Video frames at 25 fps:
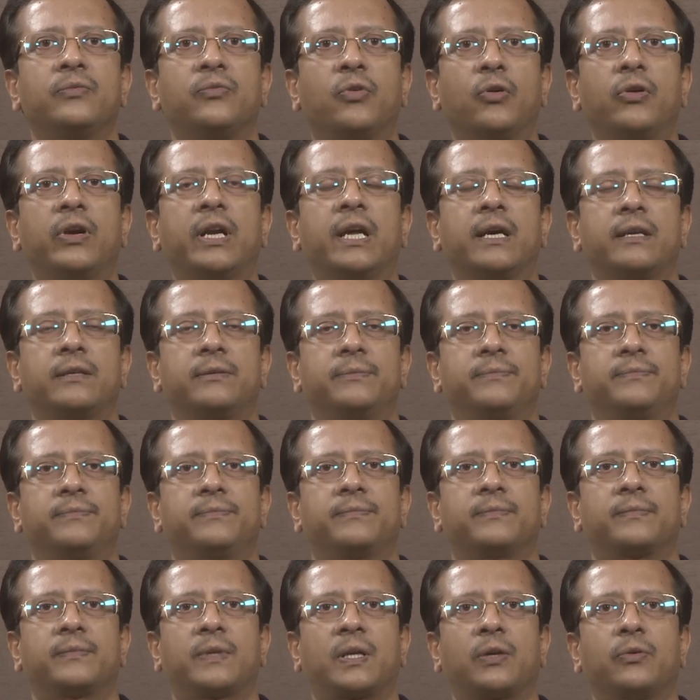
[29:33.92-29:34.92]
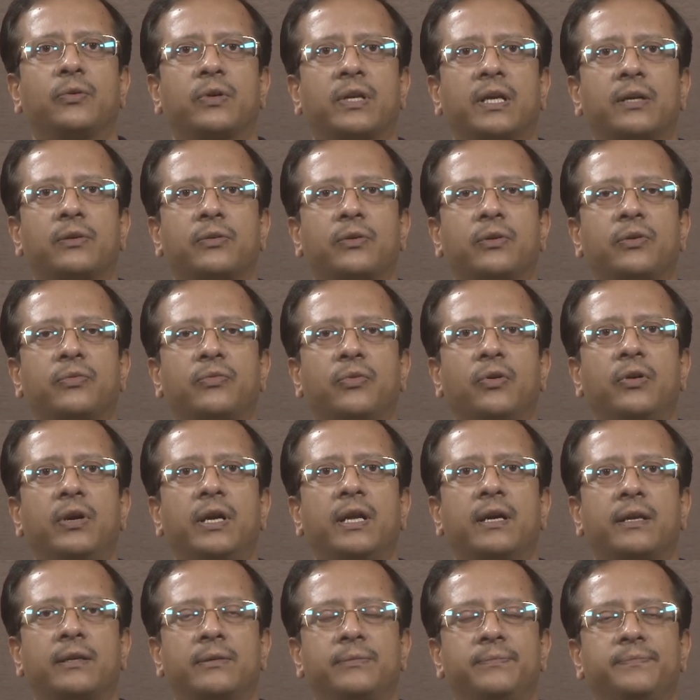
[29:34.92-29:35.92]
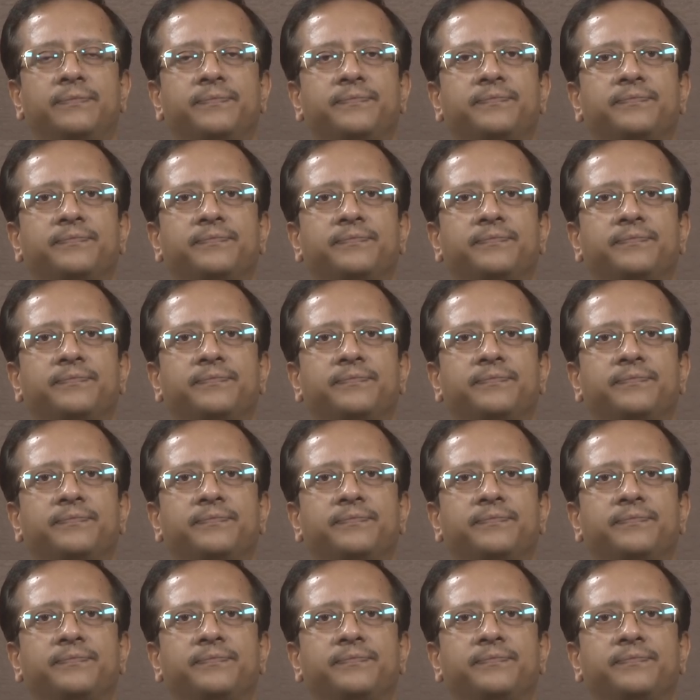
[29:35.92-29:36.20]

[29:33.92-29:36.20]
folder, quote unquote folder.